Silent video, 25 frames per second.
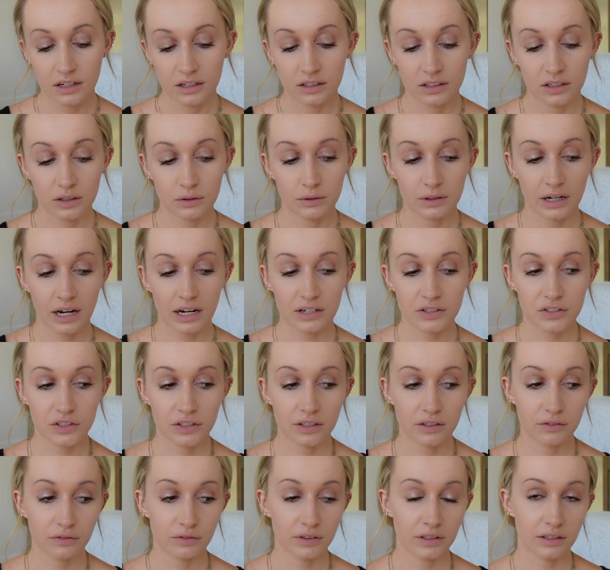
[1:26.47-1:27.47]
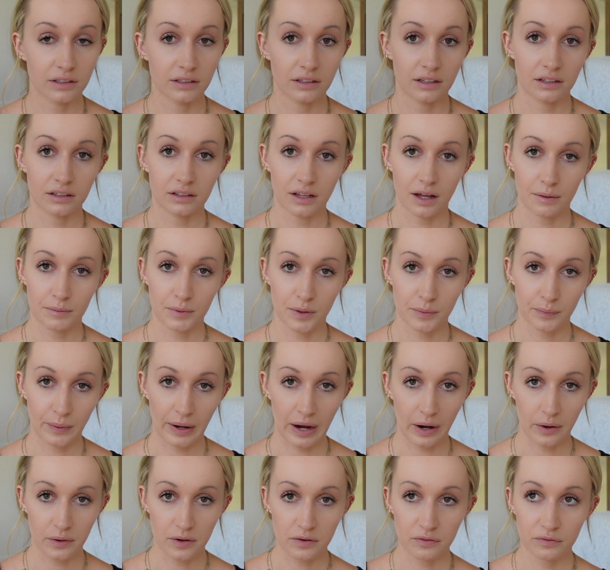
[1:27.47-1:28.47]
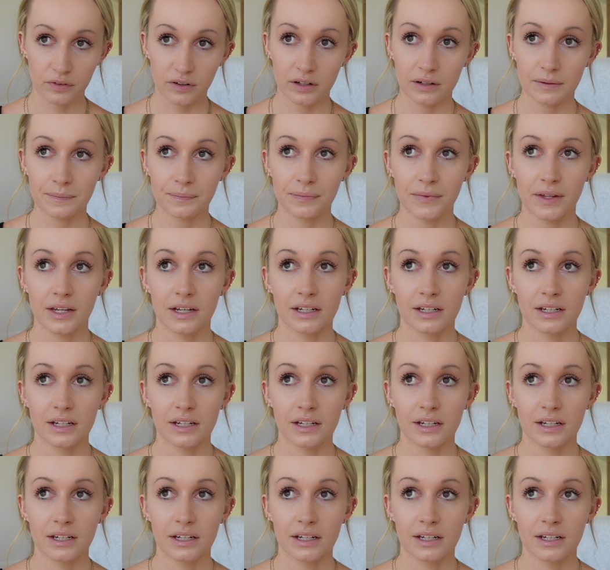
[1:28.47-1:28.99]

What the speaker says: you would actually feel a lot more powerful.